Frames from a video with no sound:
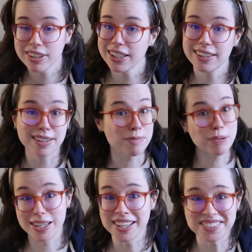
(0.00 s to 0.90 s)
It can
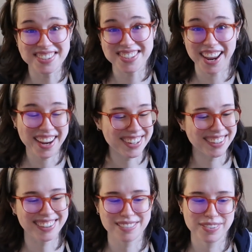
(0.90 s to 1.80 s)
be in state.
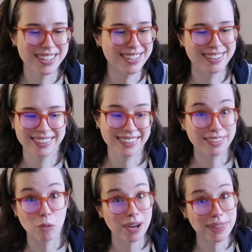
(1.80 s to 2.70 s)
It can be
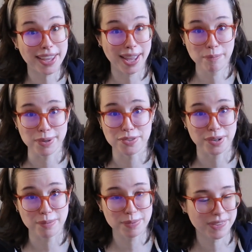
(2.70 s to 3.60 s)
one of the camping
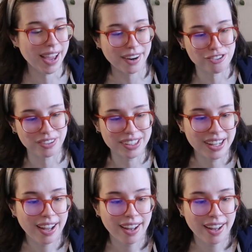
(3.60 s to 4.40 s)
trips, actually.